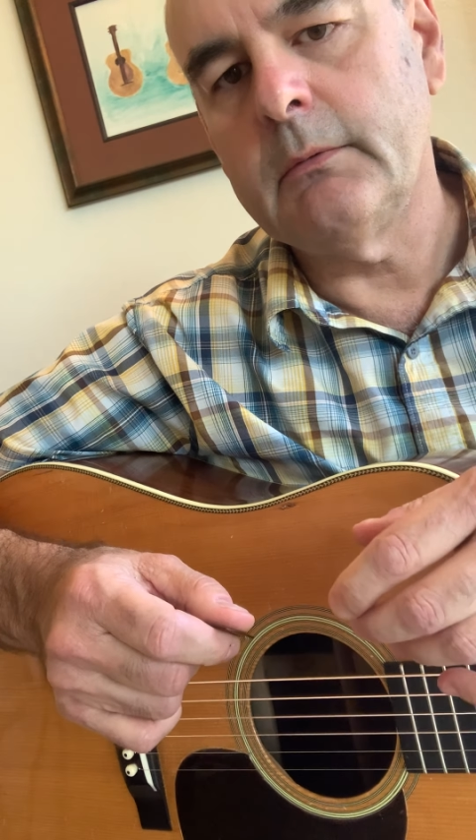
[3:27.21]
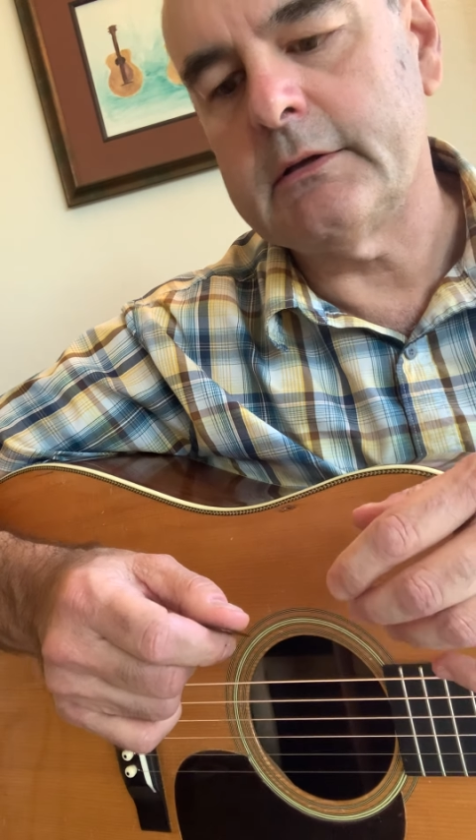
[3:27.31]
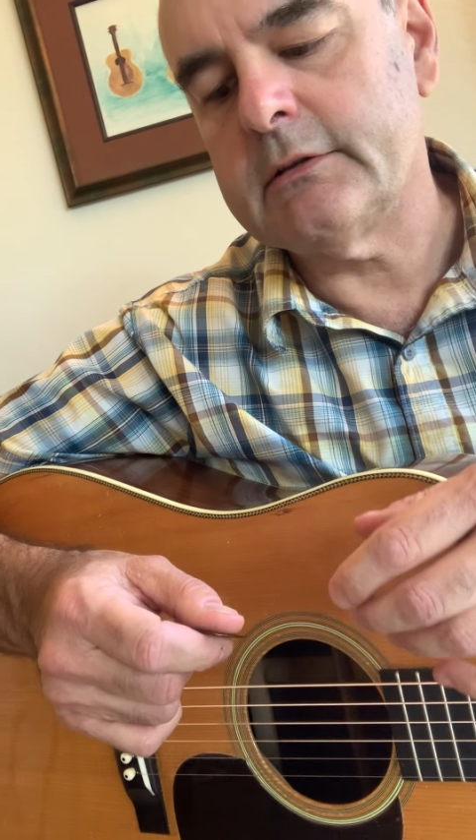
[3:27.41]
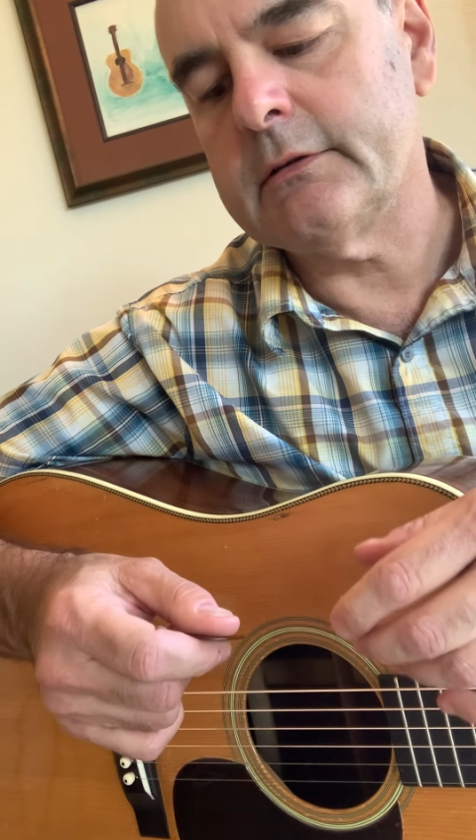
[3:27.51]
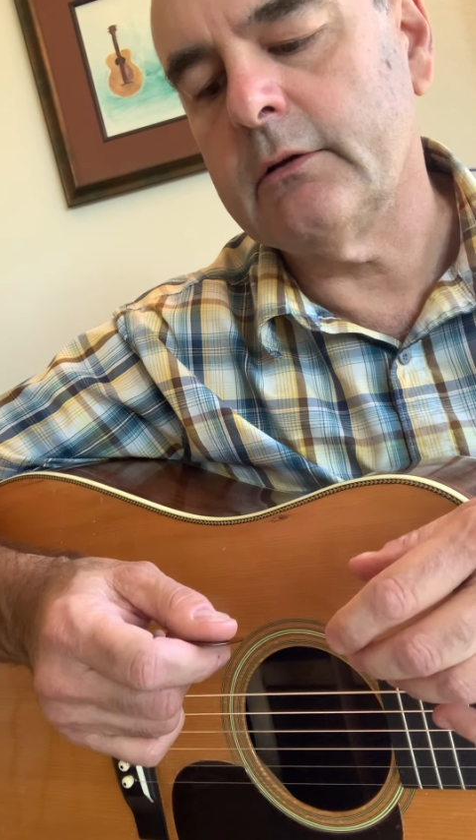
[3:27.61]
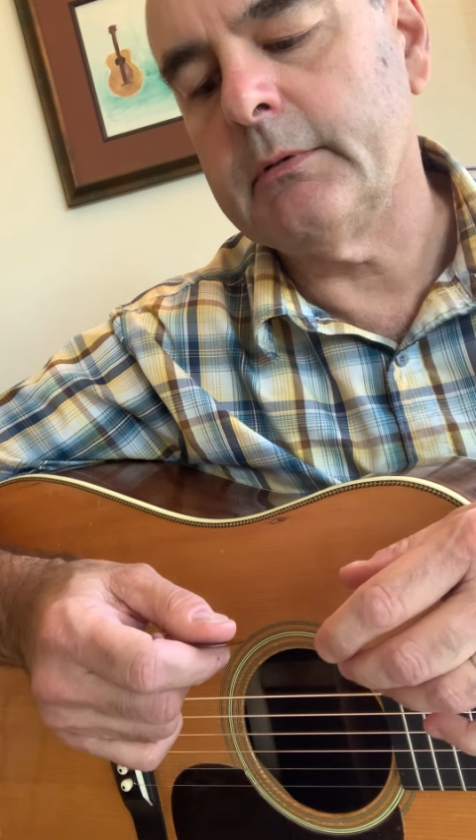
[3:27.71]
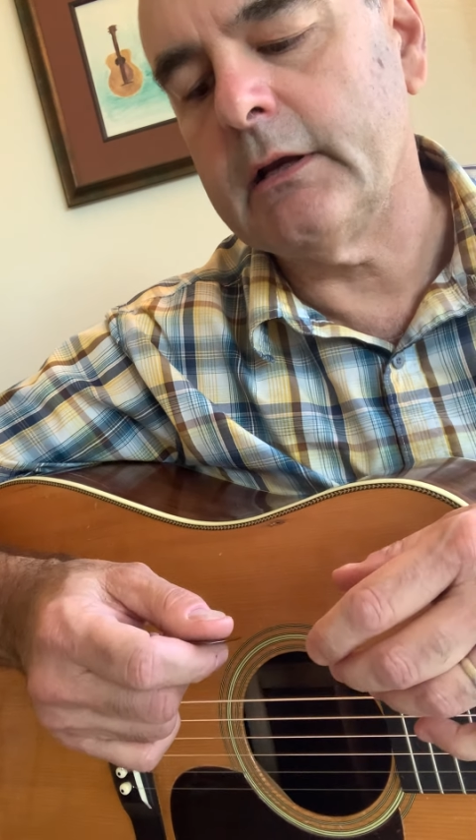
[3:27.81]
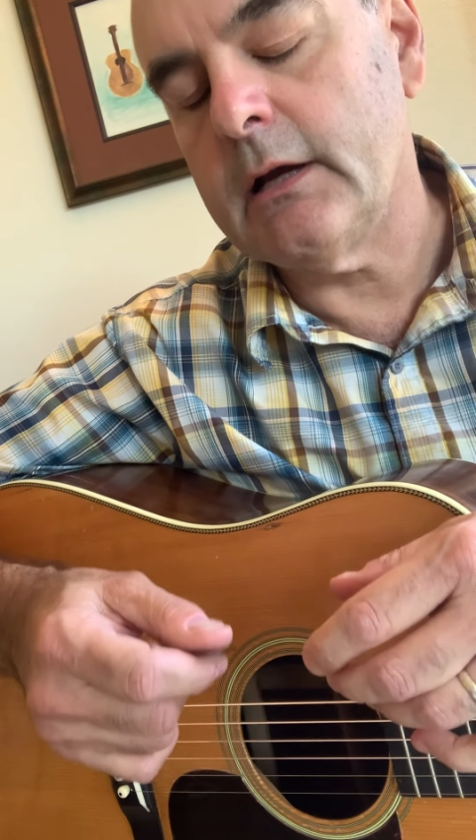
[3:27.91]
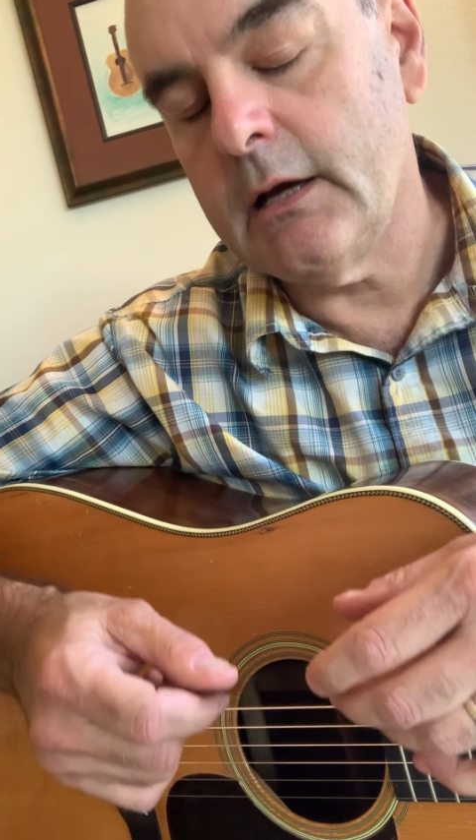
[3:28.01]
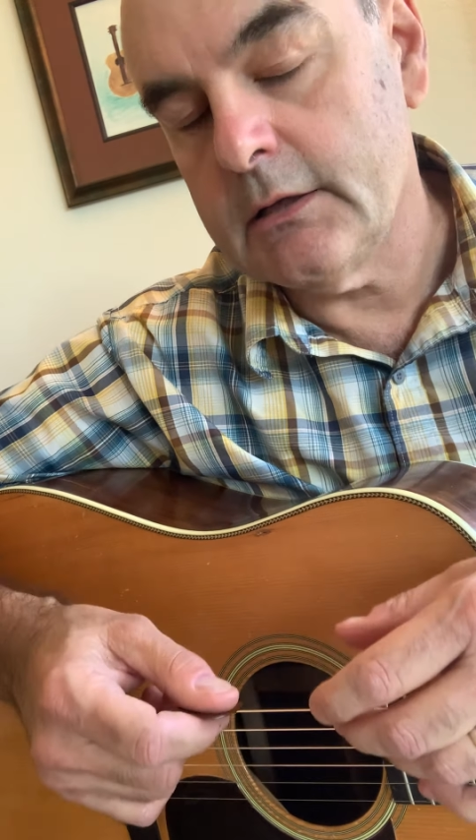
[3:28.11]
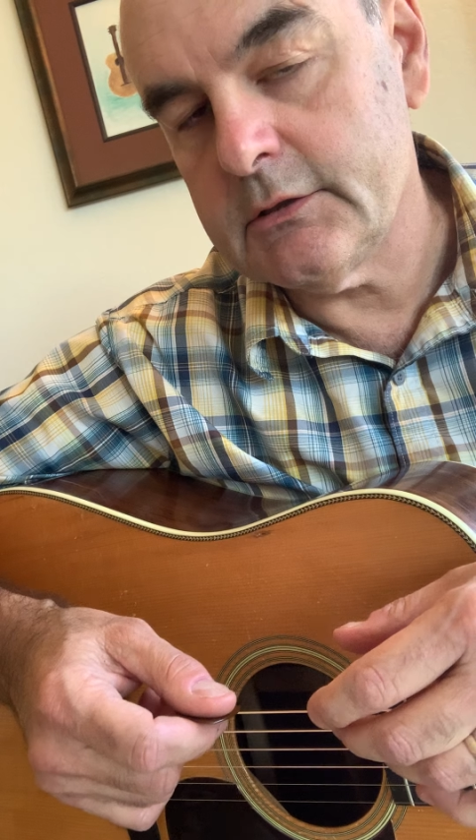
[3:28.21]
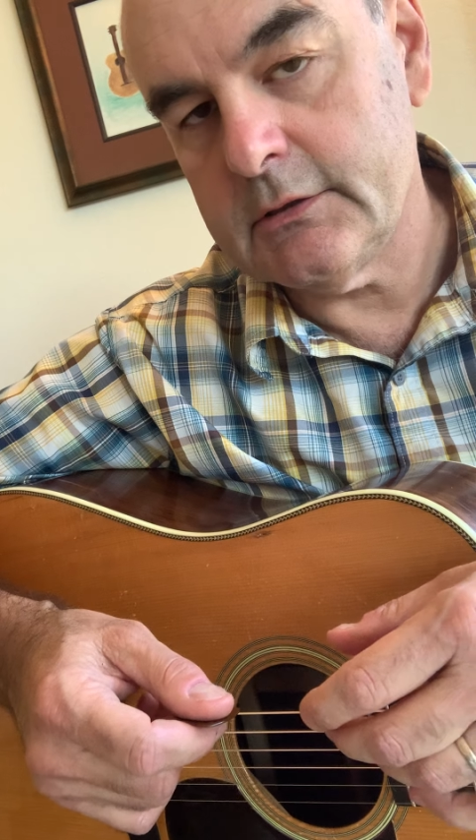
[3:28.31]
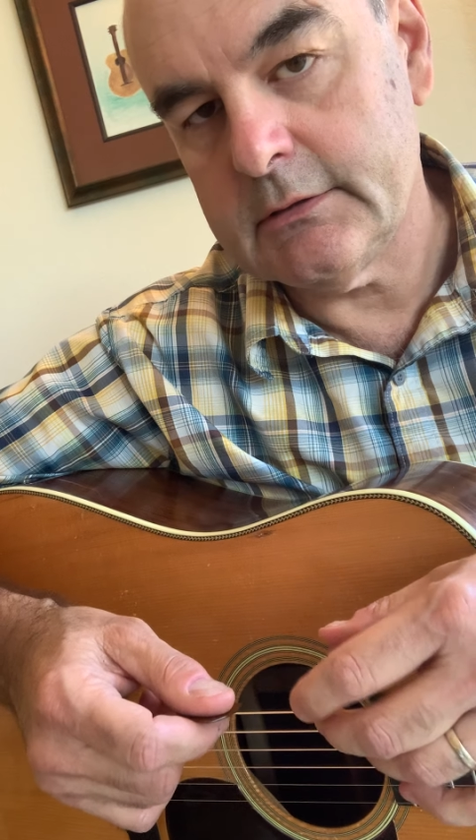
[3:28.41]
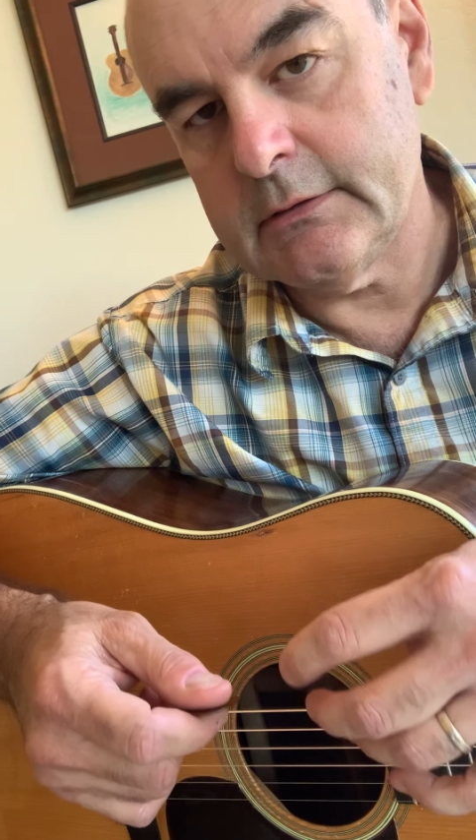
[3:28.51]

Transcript: to necessarily be conscious